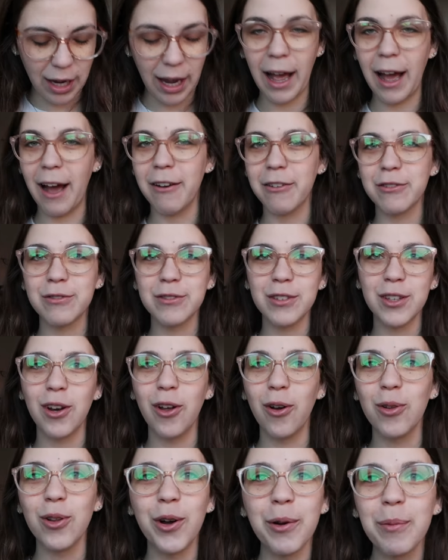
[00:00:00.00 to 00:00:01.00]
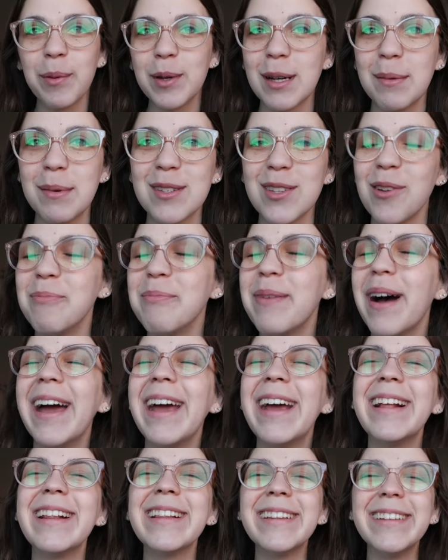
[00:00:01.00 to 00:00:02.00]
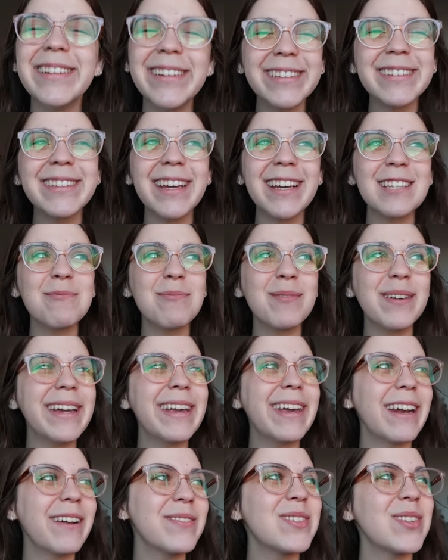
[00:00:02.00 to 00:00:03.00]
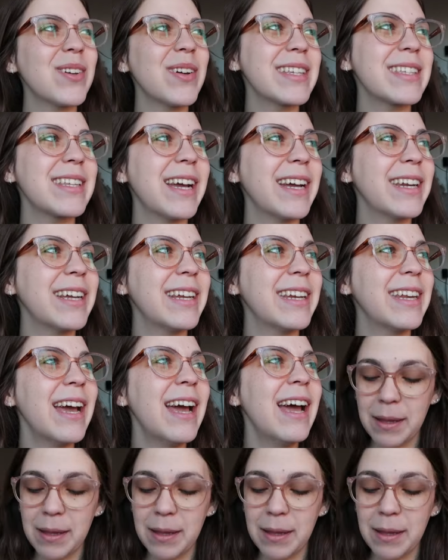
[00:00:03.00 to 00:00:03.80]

I have, you know, long pajamas on, but it looks like spring and I'm so excited.